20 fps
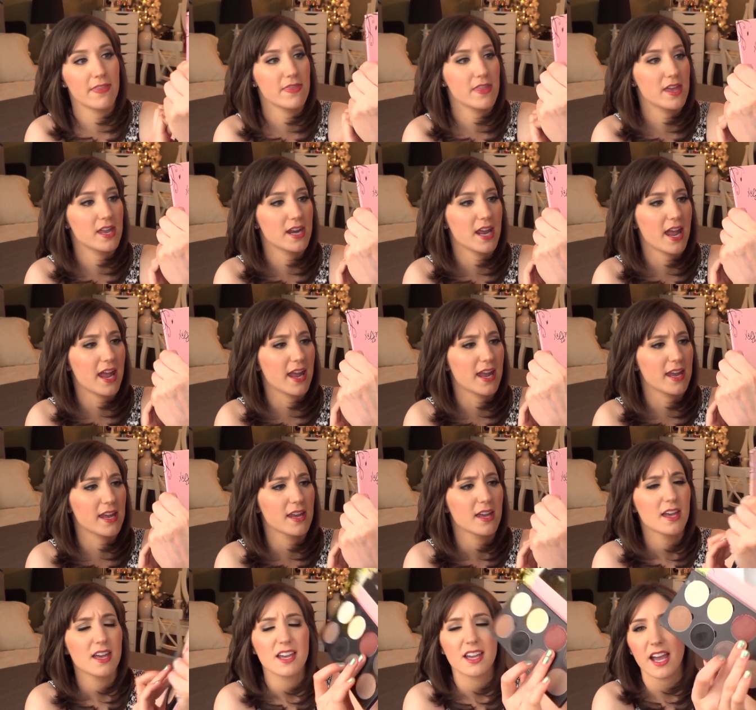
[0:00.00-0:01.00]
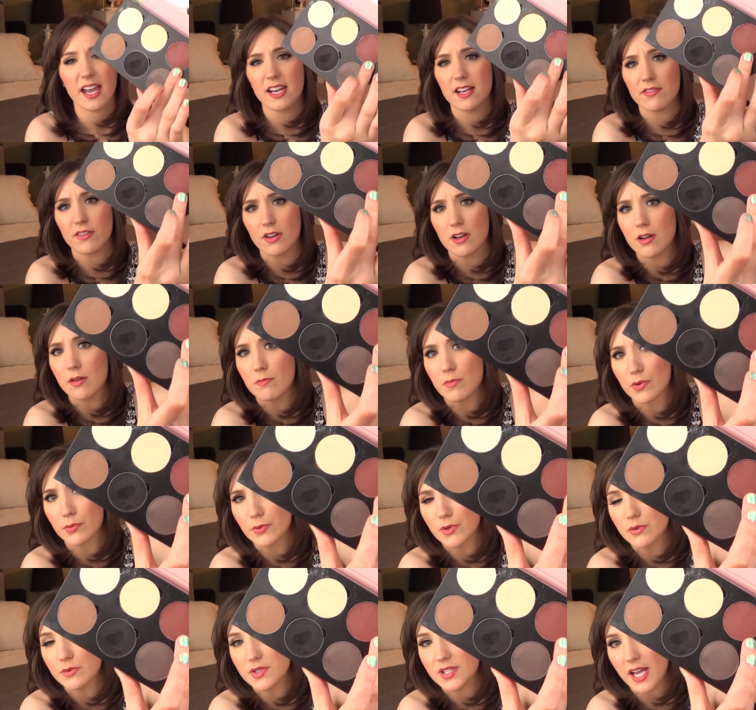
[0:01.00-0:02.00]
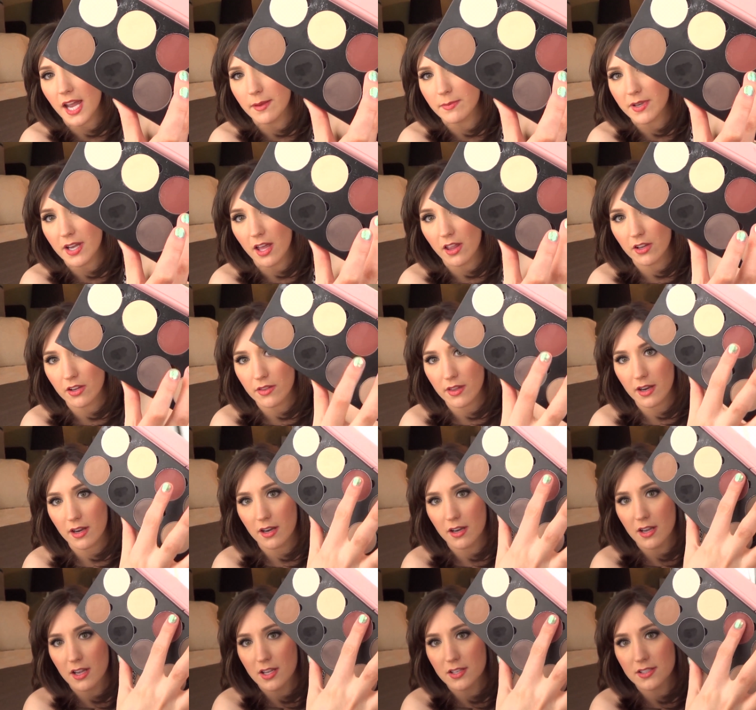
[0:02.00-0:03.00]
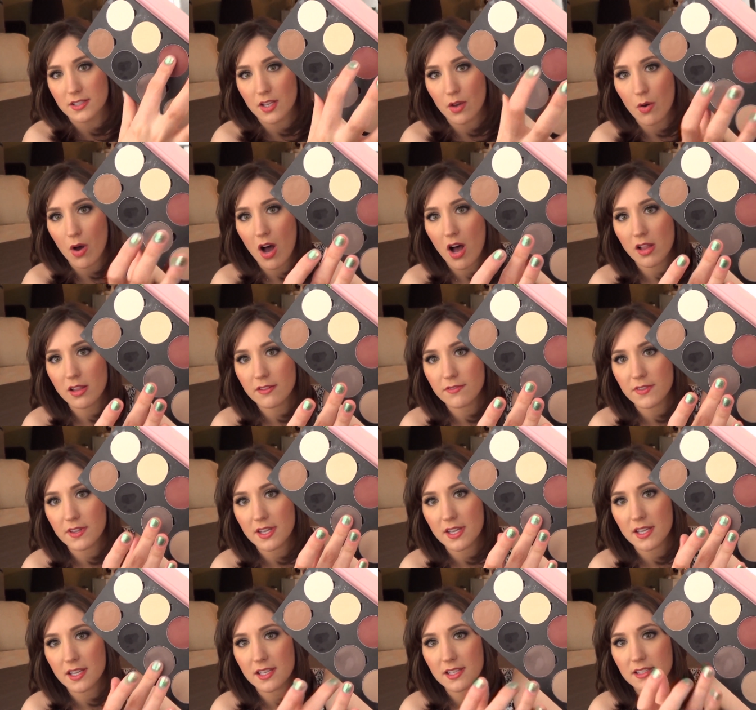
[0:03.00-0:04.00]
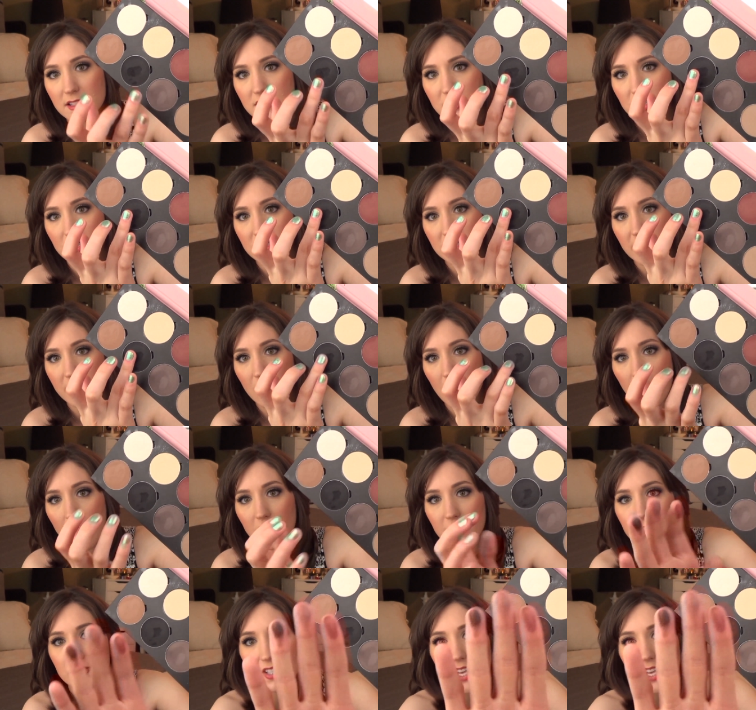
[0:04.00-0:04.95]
and then a kind of a maroon type color there. So all of these, just like all of